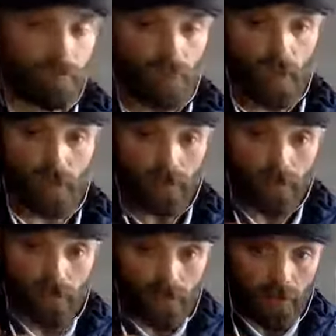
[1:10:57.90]
Well,
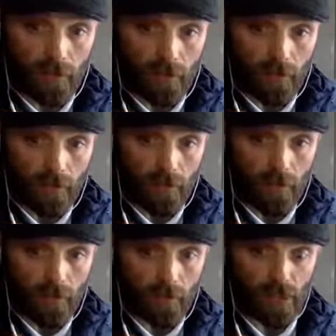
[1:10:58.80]

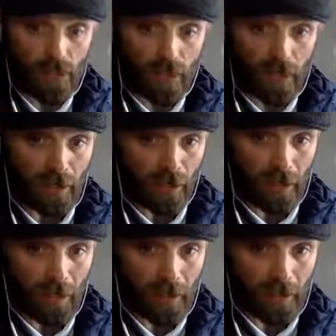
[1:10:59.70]
where's your great great
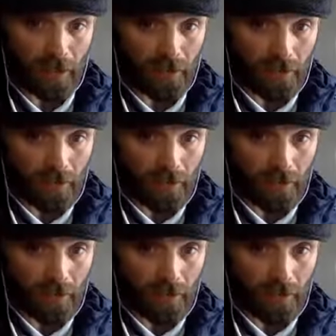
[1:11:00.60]
granddad?